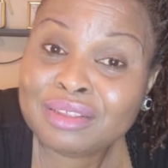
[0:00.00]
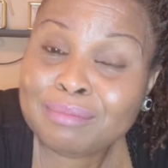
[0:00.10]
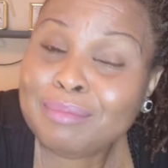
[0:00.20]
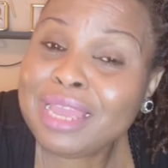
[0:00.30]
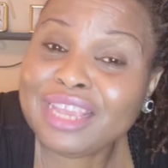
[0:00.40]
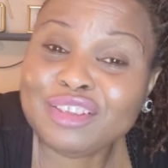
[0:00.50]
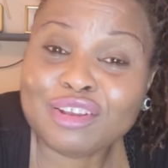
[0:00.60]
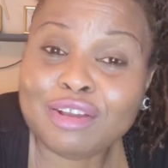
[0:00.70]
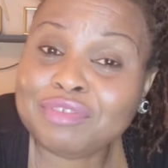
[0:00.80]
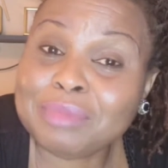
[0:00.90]
Man, your
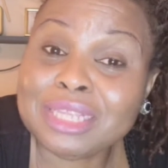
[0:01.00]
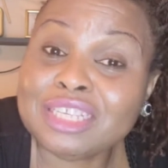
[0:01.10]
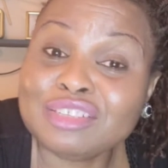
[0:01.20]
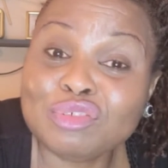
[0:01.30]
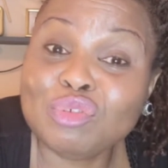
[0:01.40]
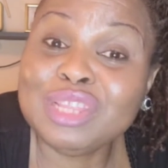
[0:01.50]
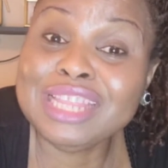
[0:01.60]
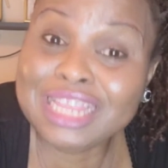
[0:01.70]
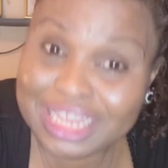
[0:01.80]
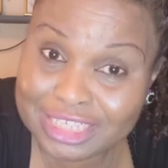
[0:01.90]
government is so
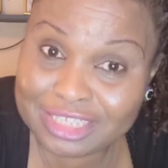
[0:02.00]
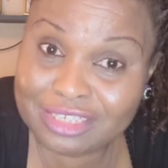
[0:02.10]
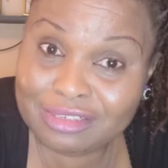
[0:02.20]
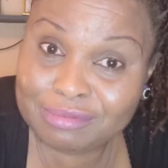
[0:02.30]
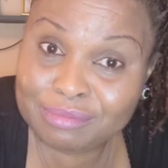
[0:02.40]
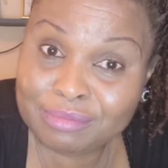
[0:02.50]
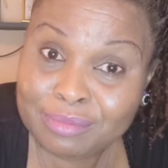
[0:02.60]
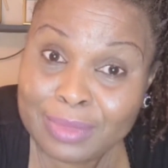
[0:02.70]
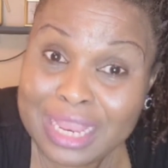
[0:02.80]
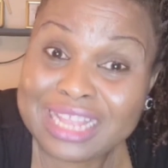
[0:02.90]
lazy.
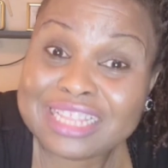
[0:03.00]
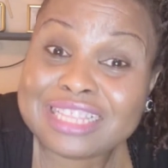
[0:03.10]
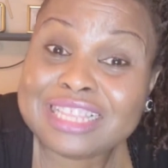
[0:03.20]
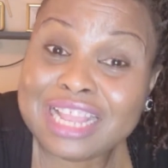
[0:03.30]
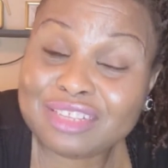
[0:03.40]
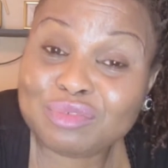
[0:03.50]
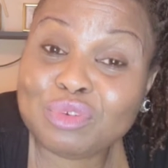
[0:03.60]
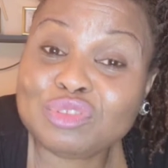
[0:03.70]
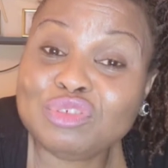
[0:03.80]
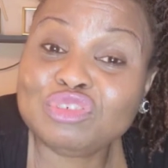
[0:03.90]
And that's
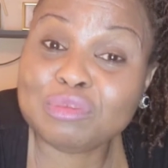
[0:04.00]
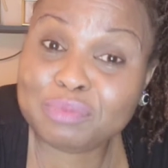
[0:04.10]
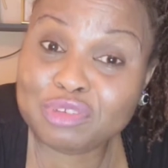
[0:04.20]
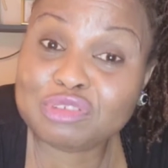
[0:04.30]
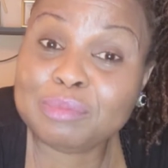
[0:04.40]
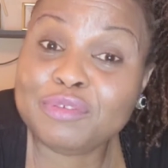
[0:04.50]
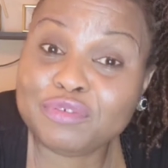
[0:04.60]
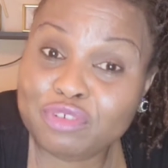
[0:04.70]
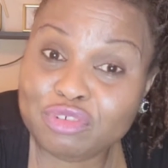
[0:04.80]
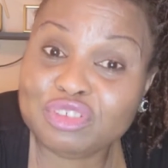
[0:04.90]
what you're supposed to be
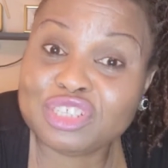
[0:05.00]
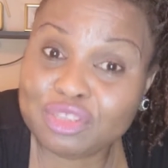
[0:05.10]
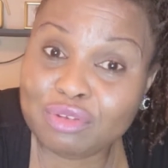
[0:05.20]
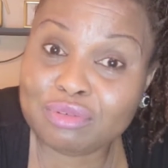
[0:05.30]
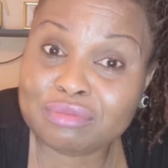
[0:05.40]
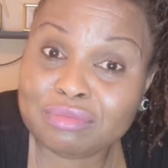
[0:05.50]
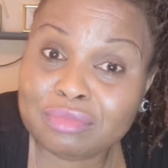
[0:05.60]
focusing on.